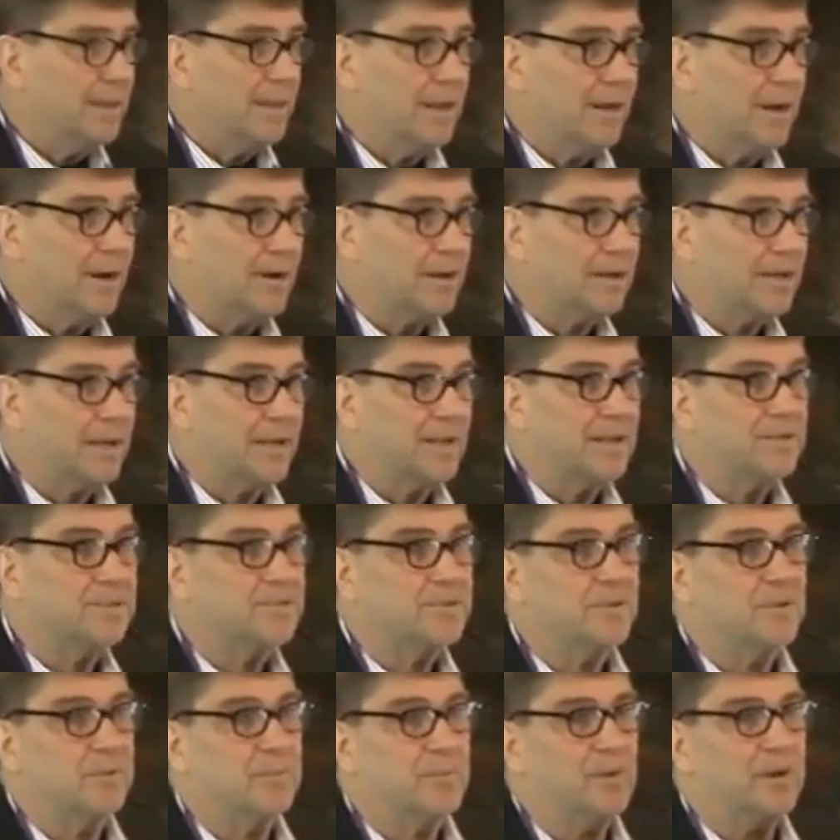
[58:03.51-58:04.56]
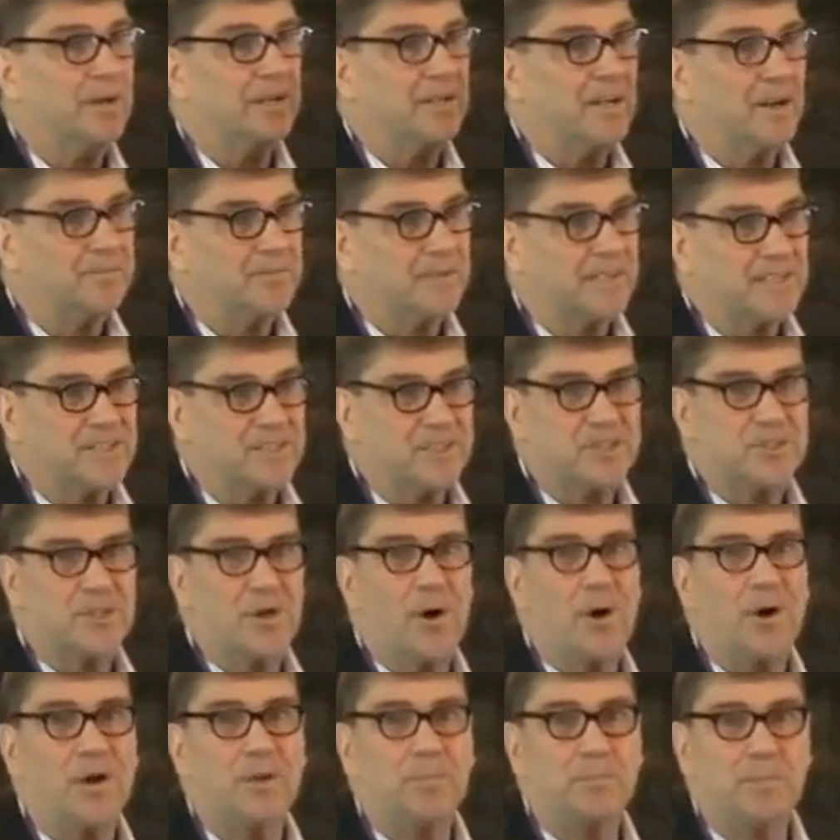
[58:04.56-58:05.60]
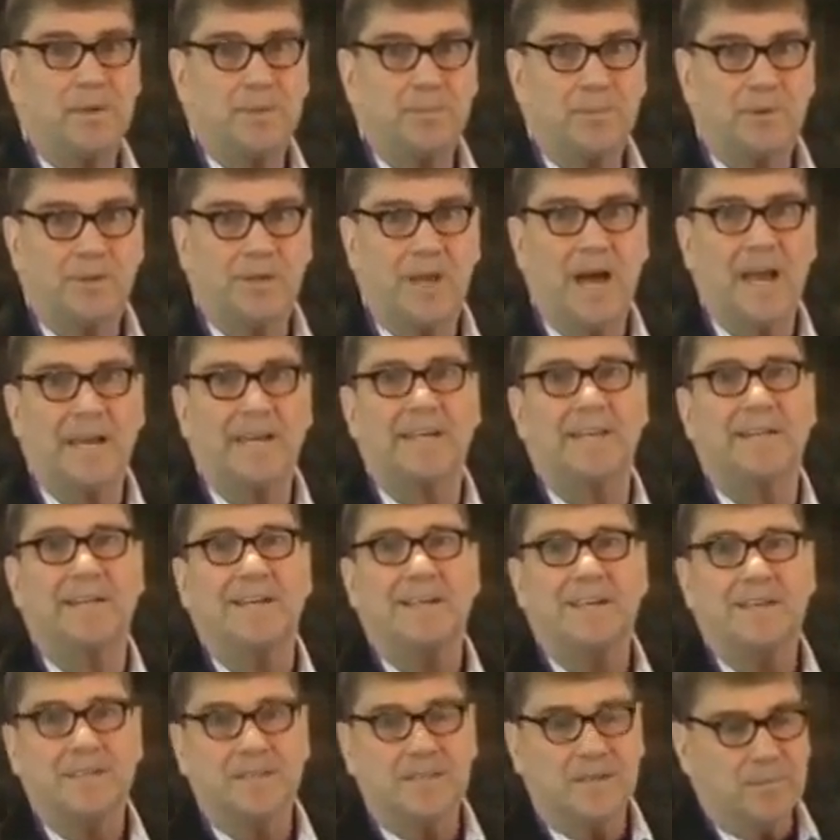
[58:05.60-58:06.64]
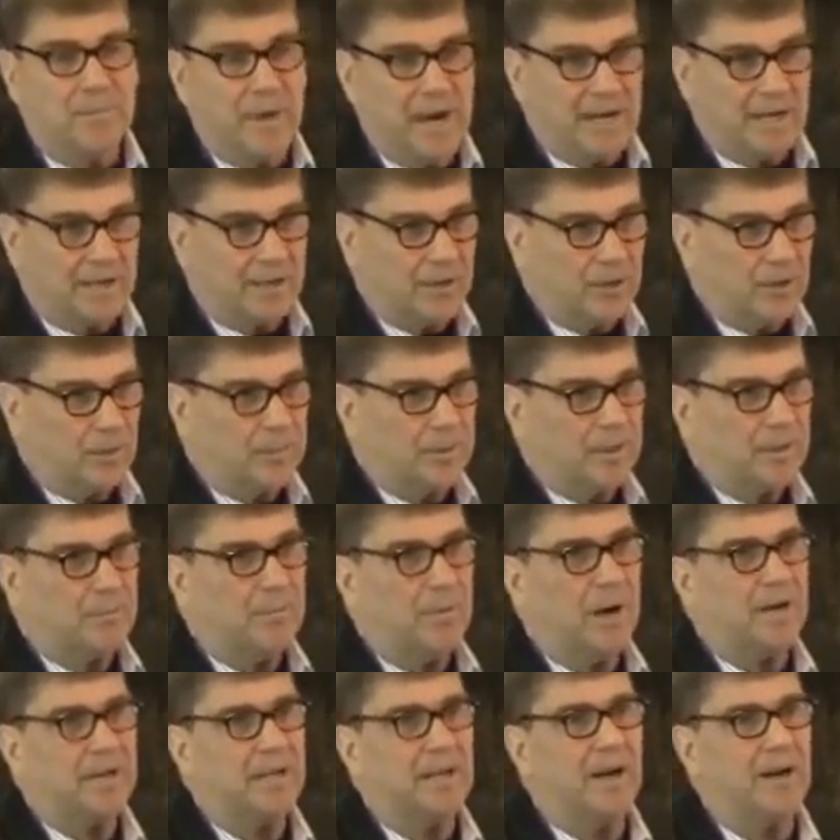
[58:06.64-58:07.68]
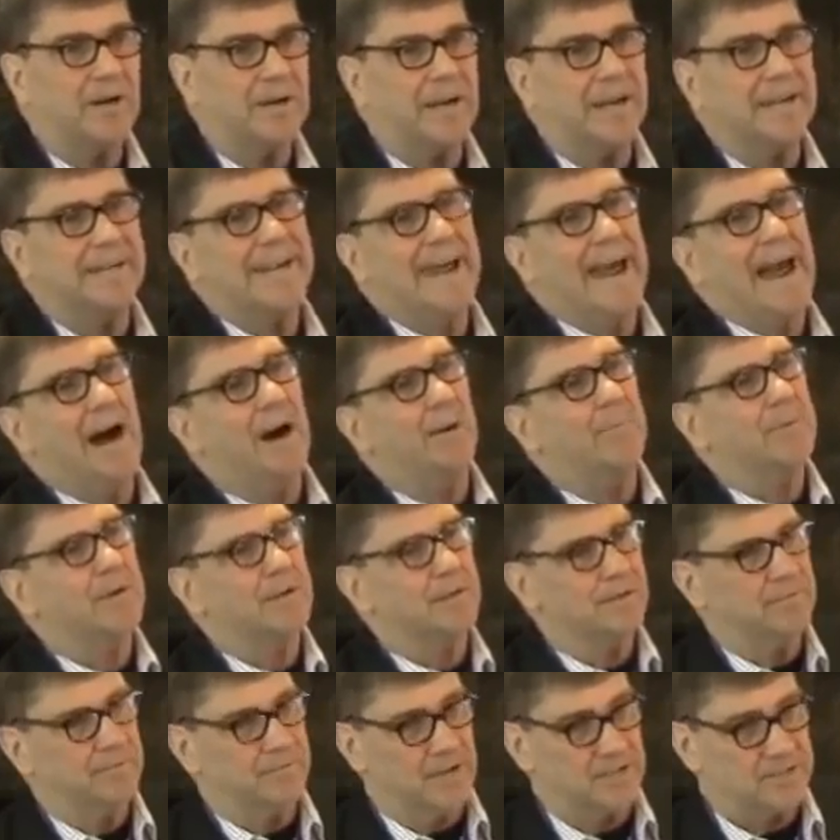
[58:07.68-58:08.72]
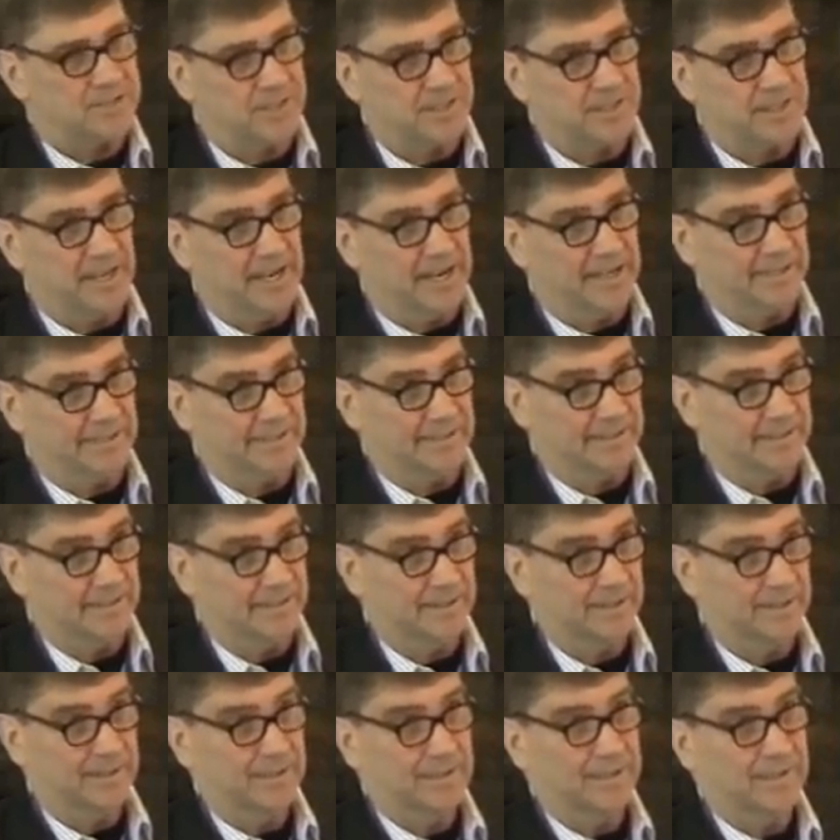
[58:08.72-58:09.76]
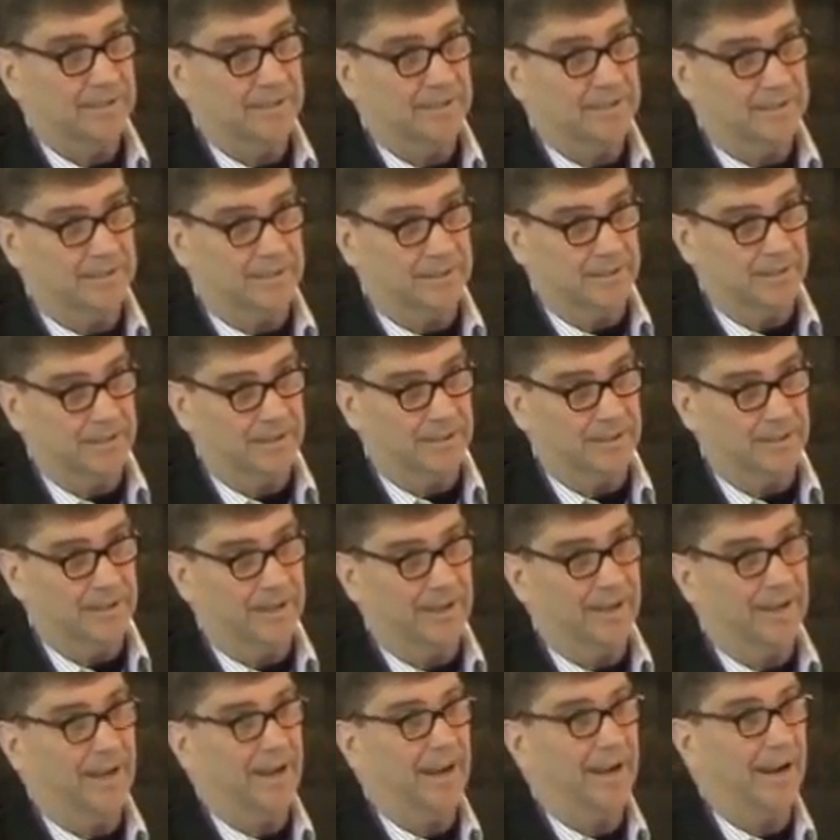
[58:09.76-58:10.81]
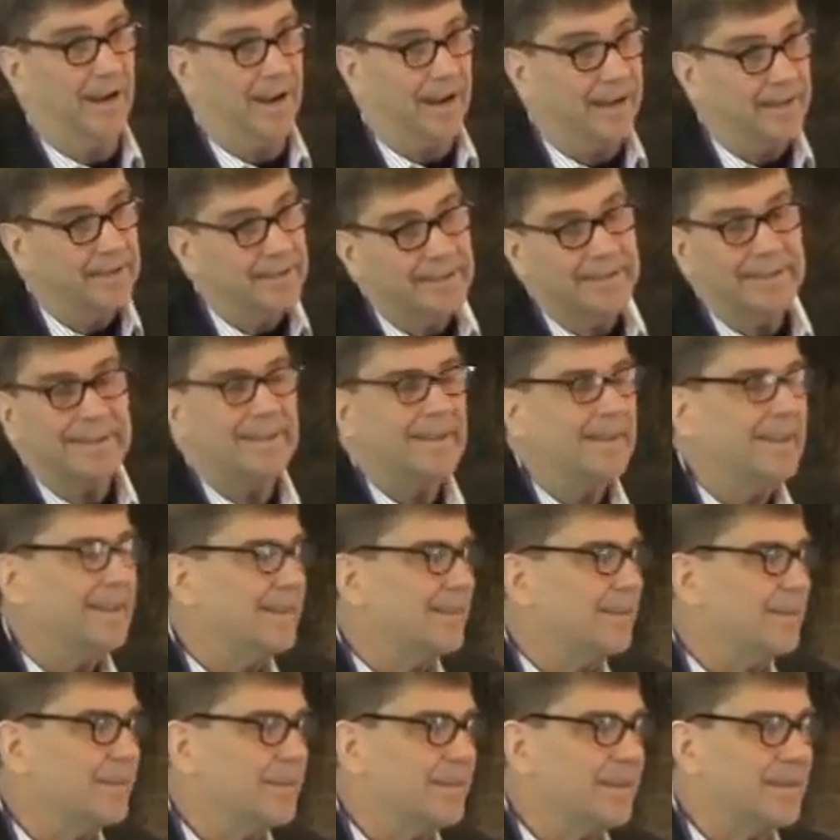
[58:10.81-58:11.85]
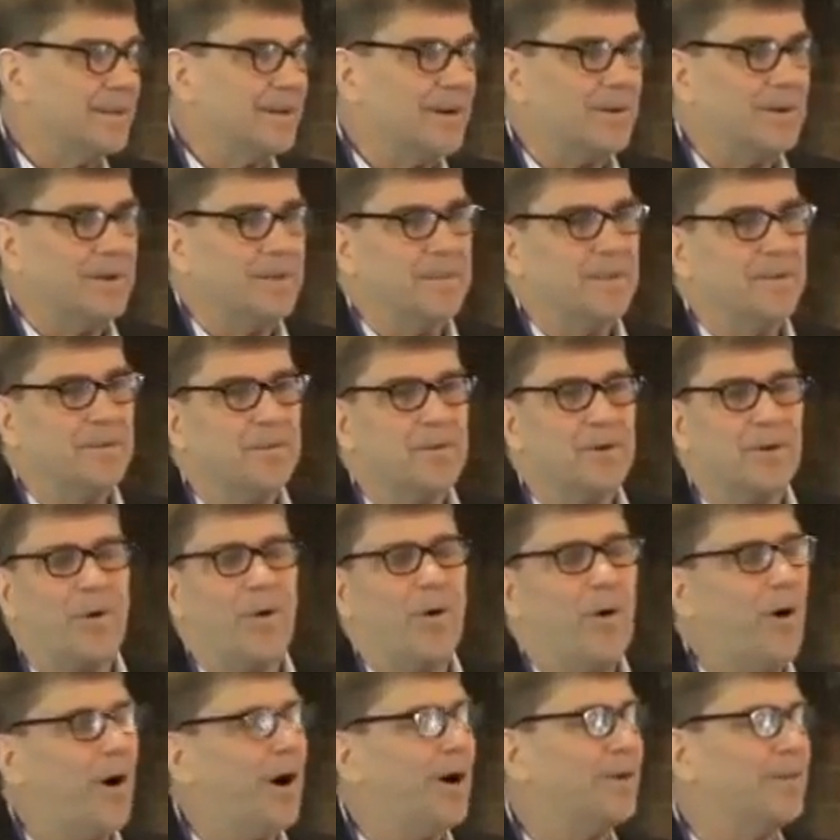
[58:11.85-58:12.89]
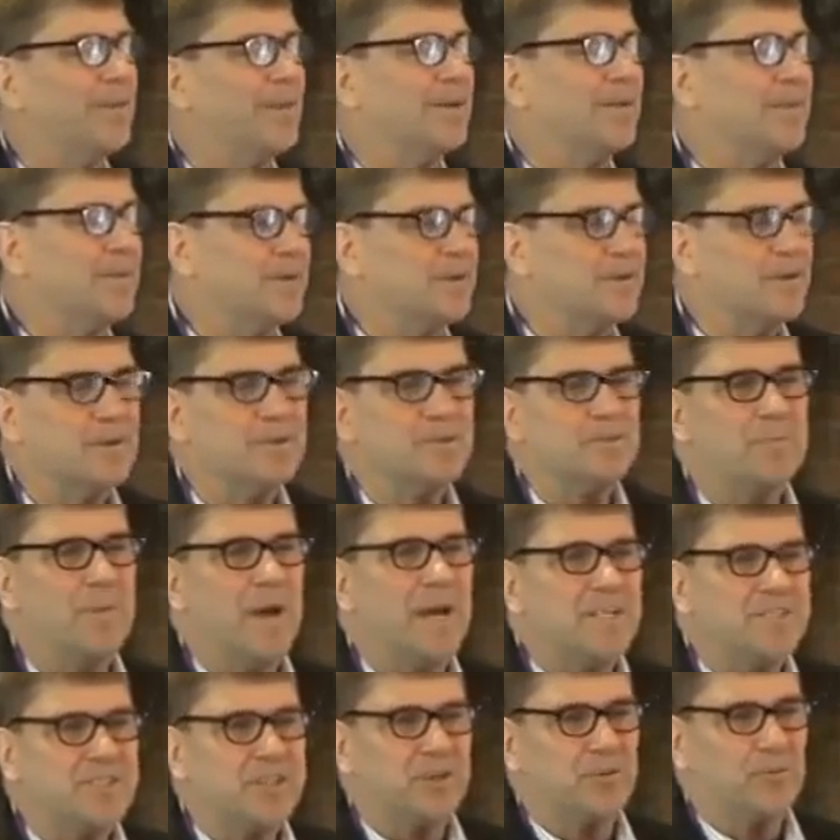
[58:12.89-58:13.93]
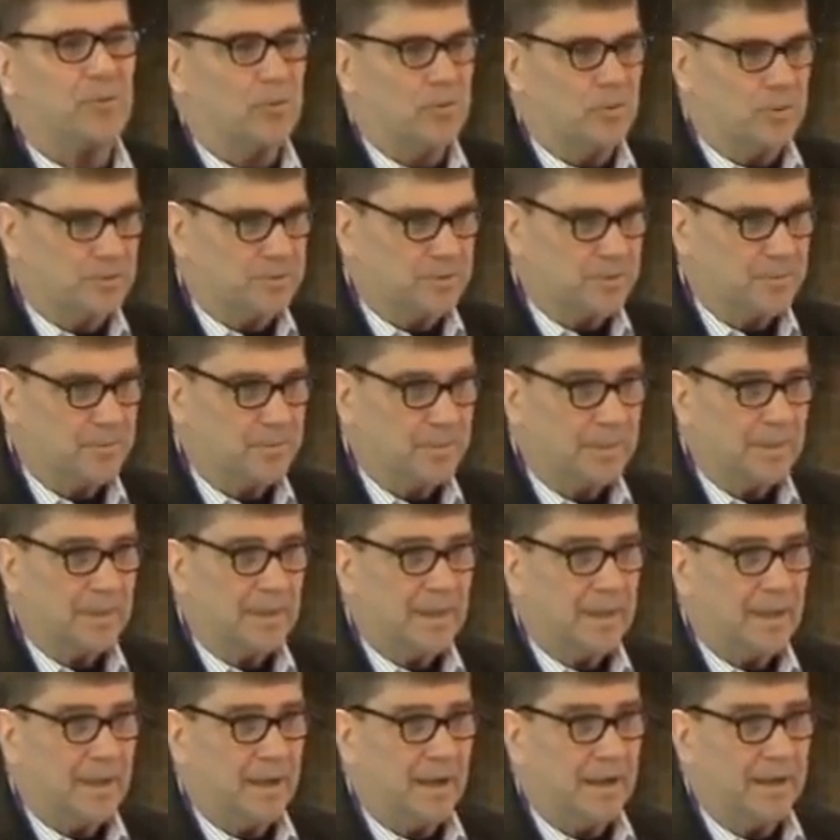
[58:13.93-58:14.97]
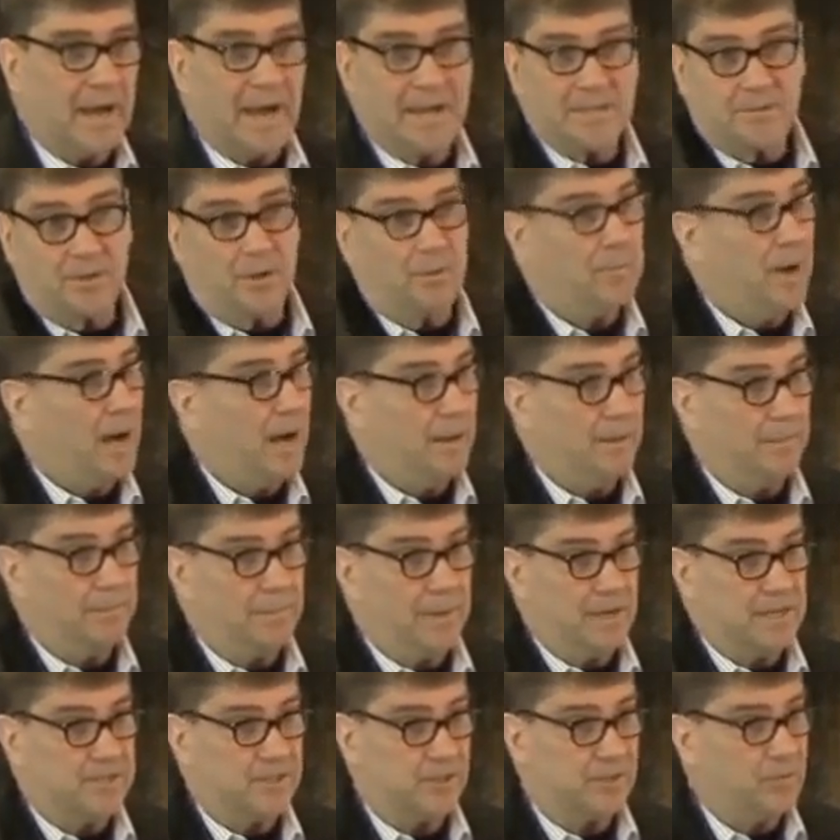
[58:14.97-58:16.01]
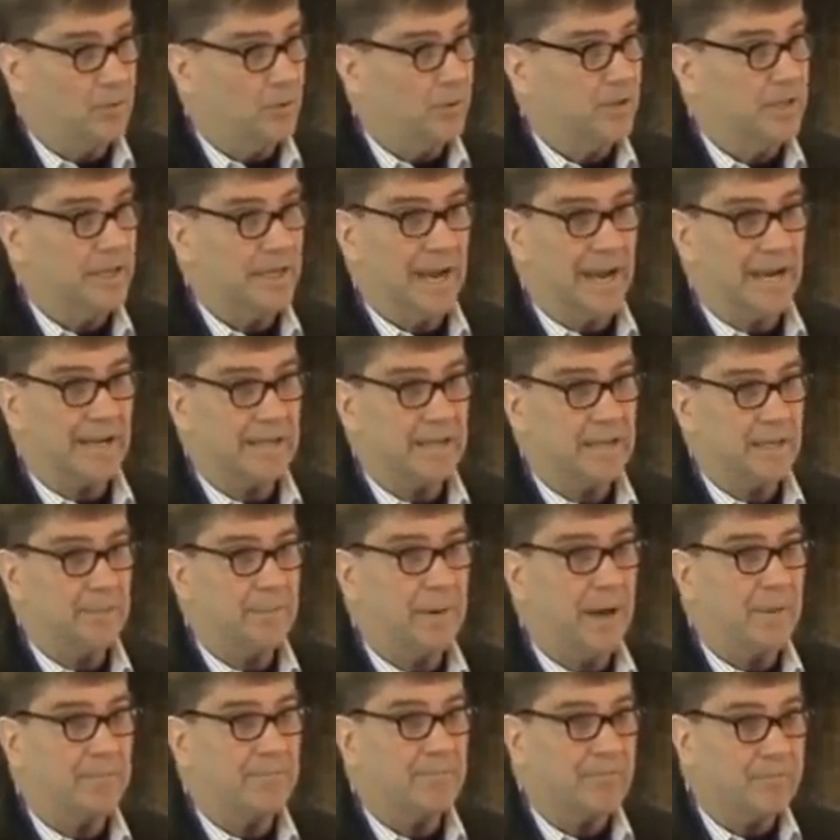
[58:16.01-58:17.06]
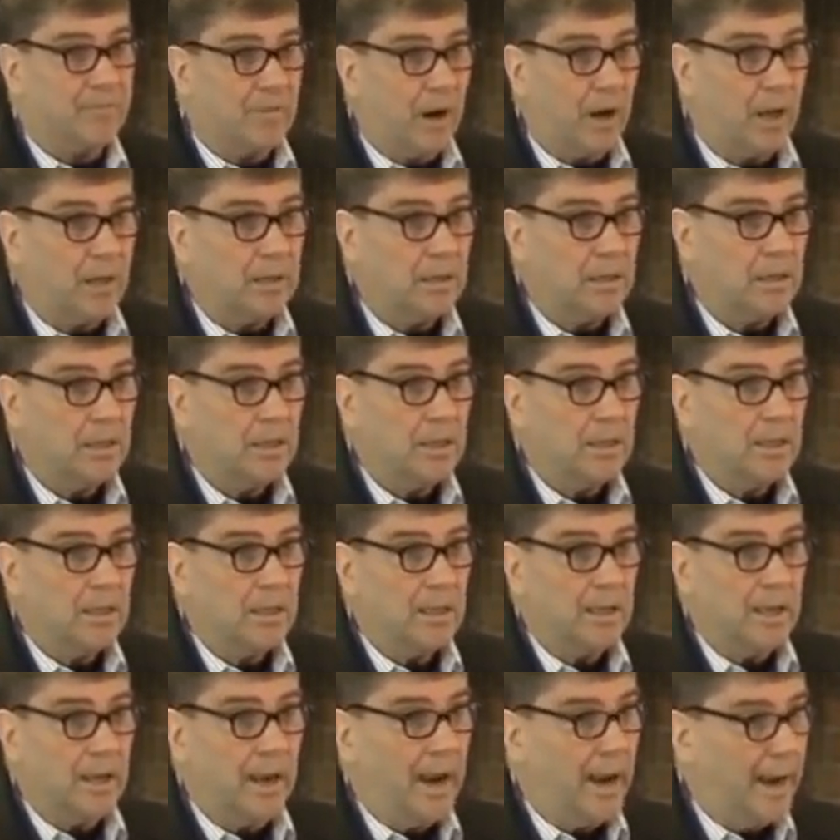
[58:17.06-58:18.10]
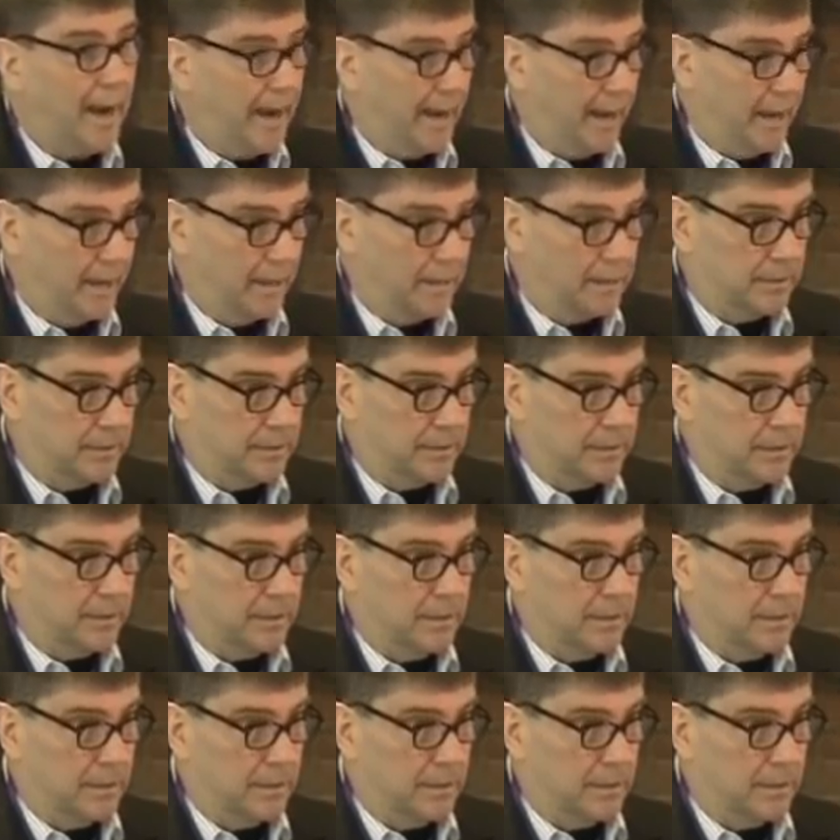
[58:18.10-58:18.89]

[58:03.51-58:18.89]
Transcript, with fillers: Okay, so you print enough to get started, people like it, you made a little bit of money, okay, now I'm going to invest in the editing. You know, and, you know, there, there are, there, there's basic rules, and that's on my basic rule, you got to keep having fun, and